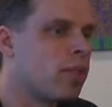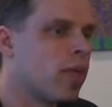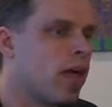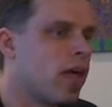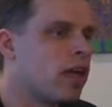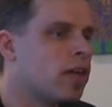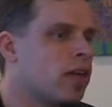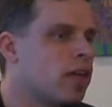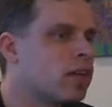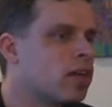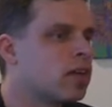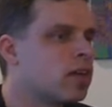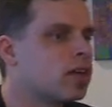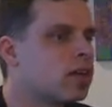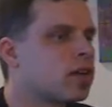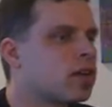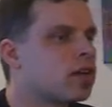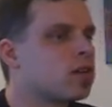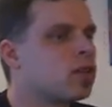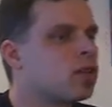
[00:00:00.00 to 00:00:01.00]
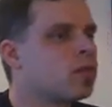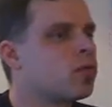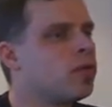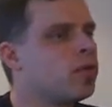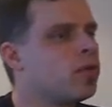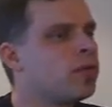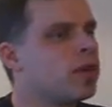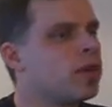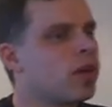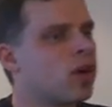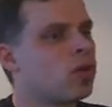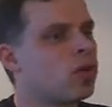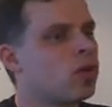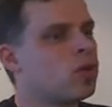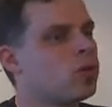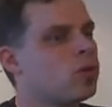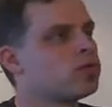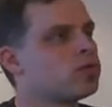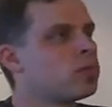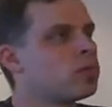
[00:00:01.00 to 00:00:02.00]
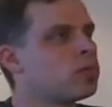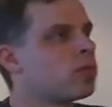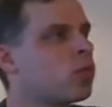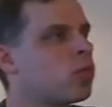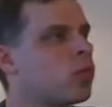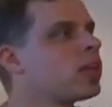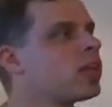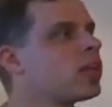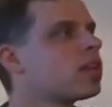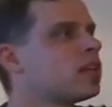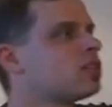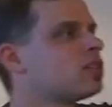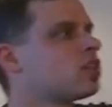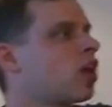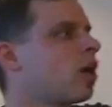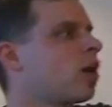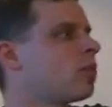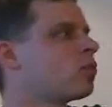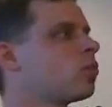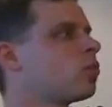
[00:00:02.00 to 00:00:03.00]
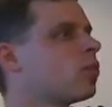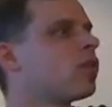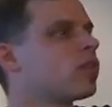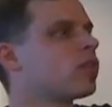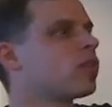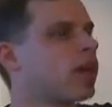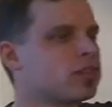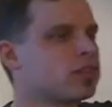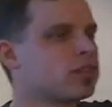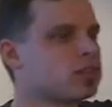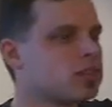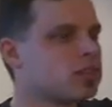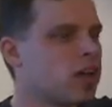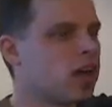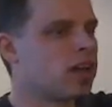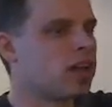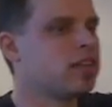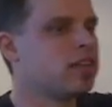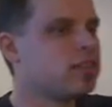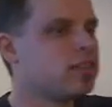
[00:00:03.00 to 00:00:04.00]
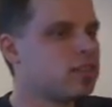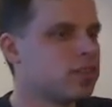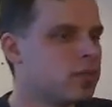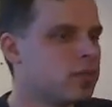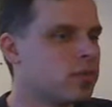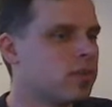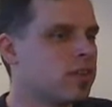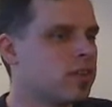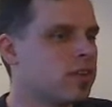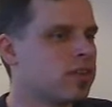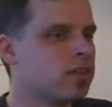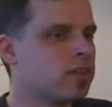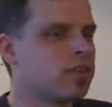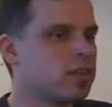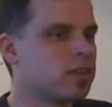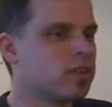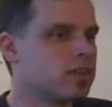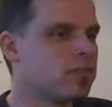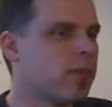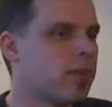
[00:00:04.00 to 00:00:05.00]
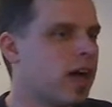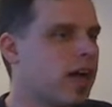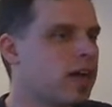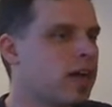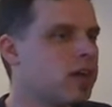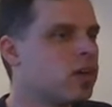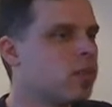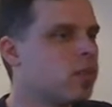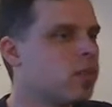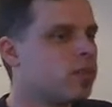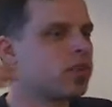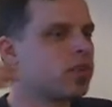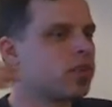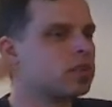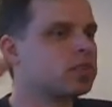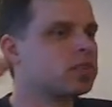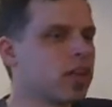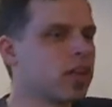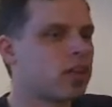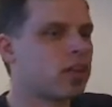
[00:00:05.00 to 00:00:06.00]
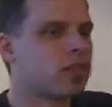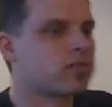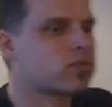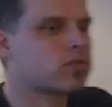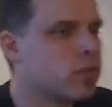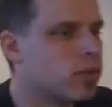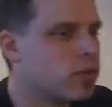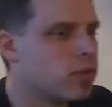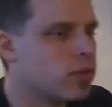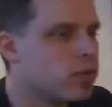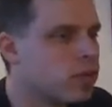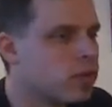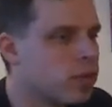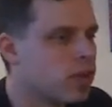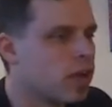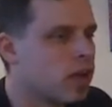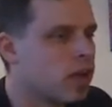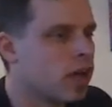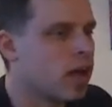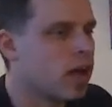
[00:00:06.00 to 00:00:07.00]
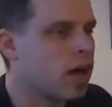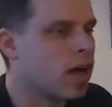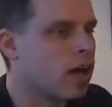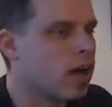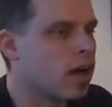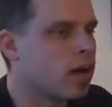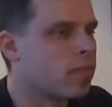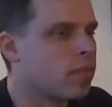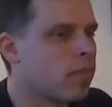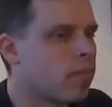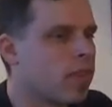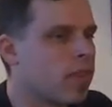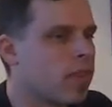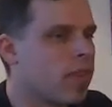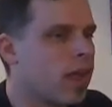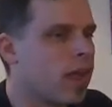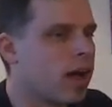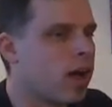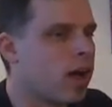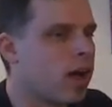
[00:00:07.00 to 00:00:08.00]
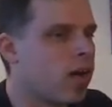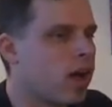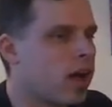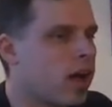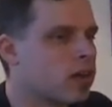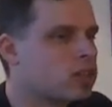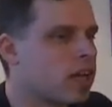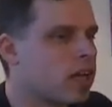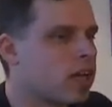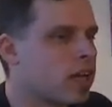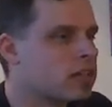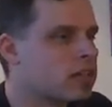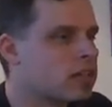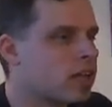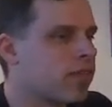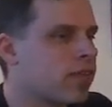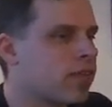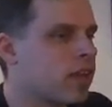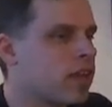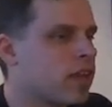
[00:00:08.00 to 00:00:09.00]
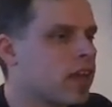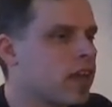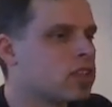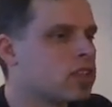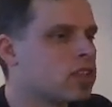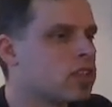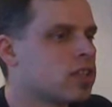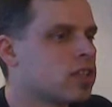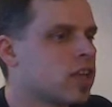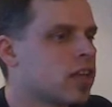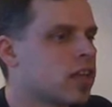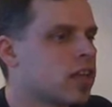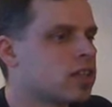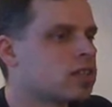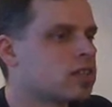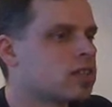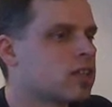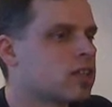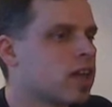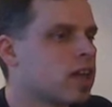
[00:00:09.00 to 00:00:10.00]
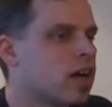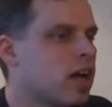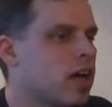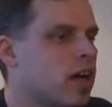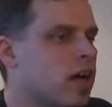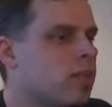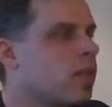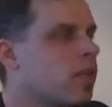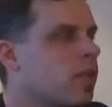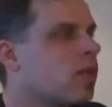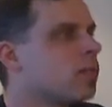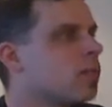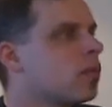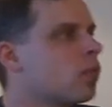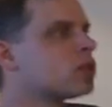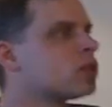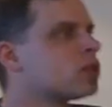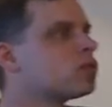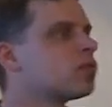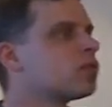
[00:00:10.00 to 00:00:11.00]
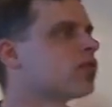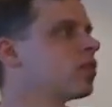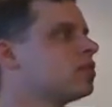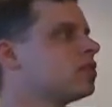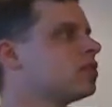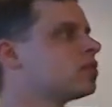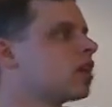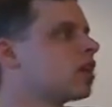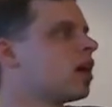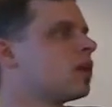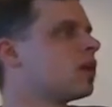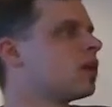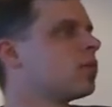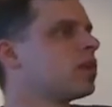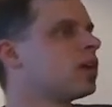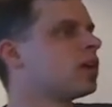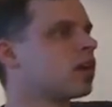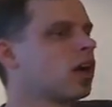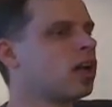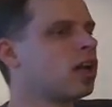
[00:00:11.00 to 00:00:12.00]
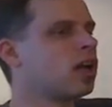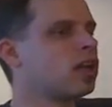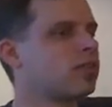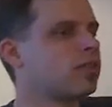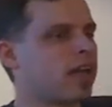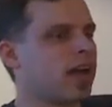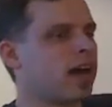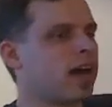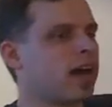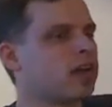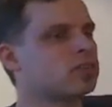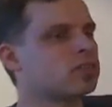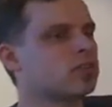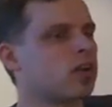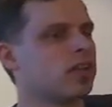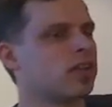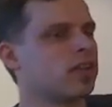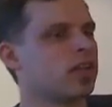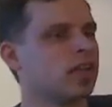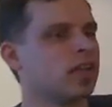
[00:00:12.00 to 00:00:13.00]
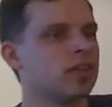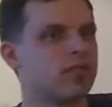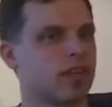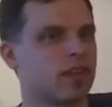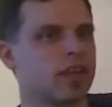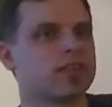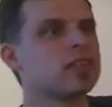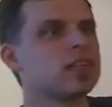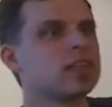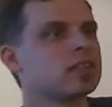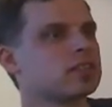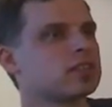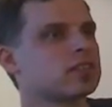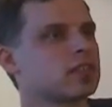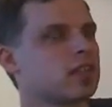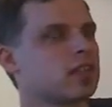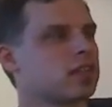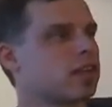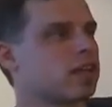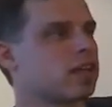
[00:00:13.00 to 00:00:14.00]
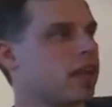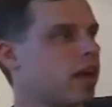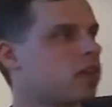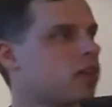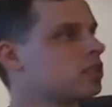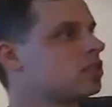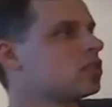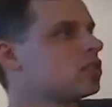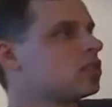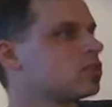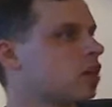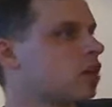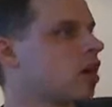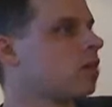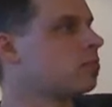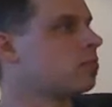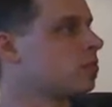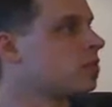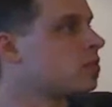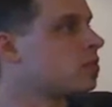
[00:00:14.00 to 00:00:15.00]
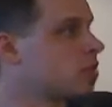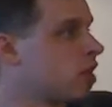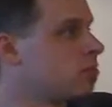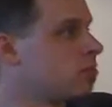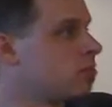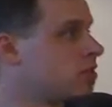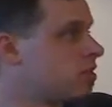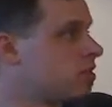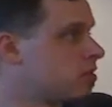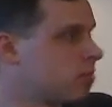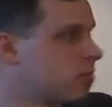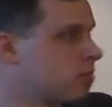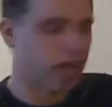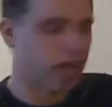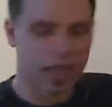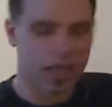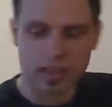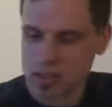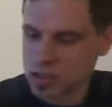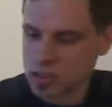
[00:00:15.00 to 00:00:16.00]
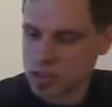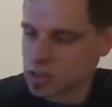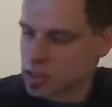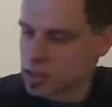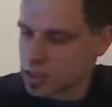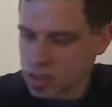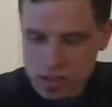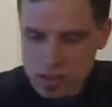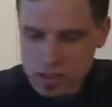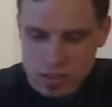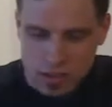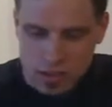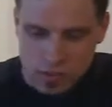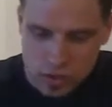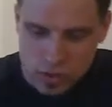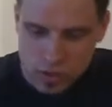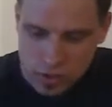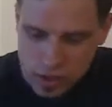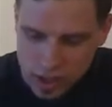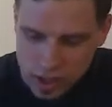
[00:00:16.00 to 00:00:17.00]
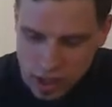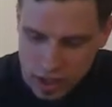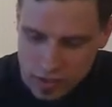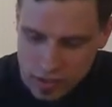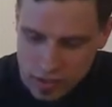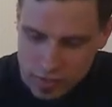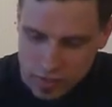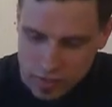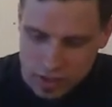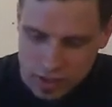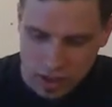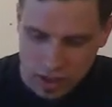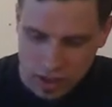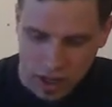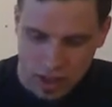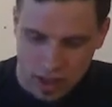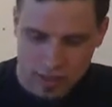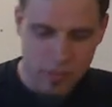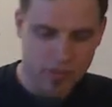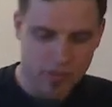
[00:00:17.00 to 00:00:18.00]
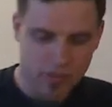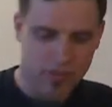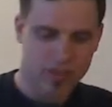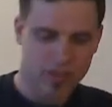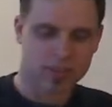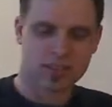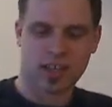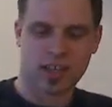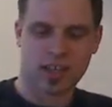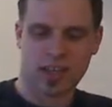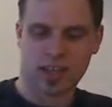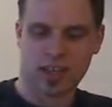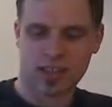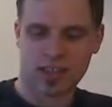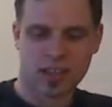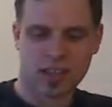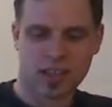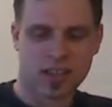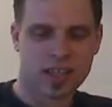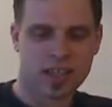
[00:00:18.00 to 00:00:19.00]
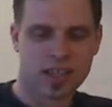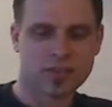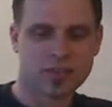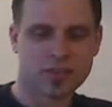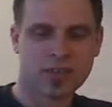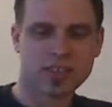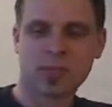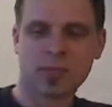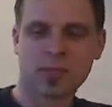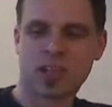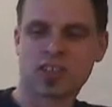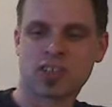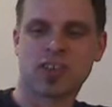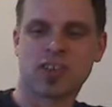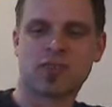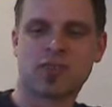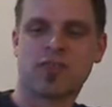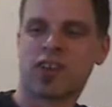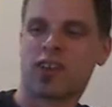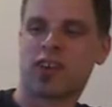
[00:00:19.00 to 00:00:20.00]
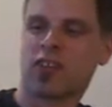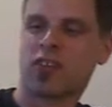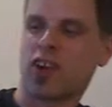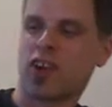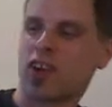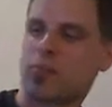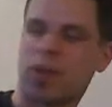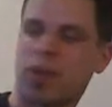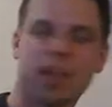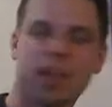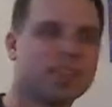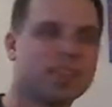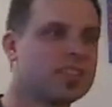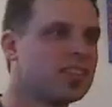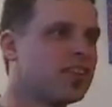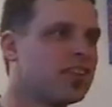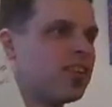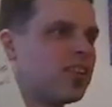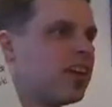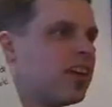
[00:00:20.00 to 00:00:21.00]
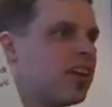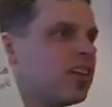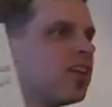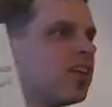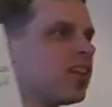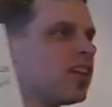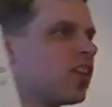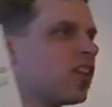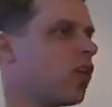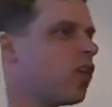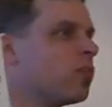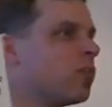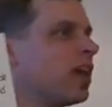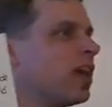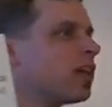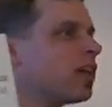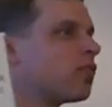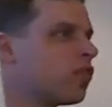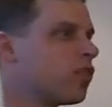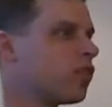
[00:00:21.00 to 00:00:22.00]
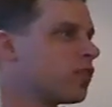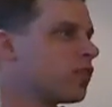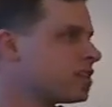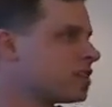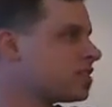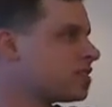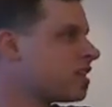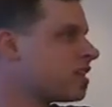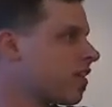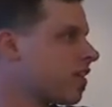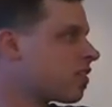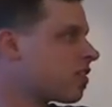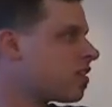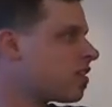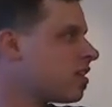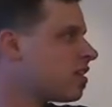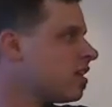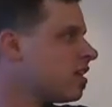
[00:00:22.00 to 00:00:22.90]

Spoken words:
And when we go from the weakly typed world outside into the domain, we've got to get through our checks, our validation checks. But once we've got inside, we can kind of count on the invariants that our richer type system has. So I've drawn a kind of diagram of this. It's very much, I've kind of based it on the whole metaphor of a cell.